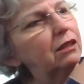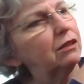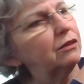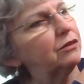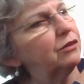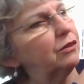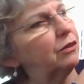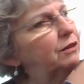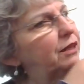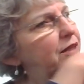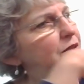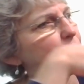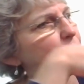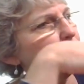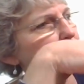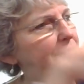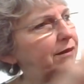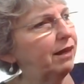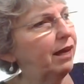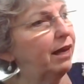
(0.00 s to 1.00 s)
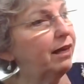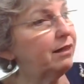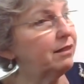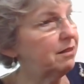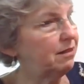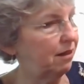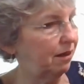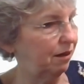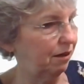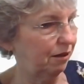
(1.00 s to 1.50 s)
So that's why that
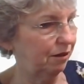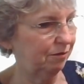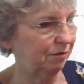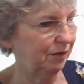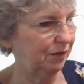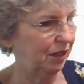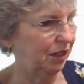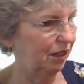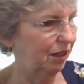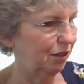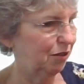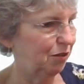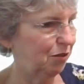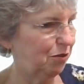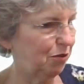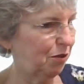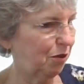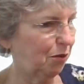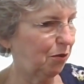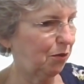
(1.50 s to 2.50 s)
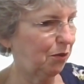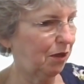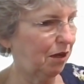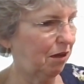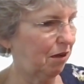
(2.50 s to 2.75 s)
is there. So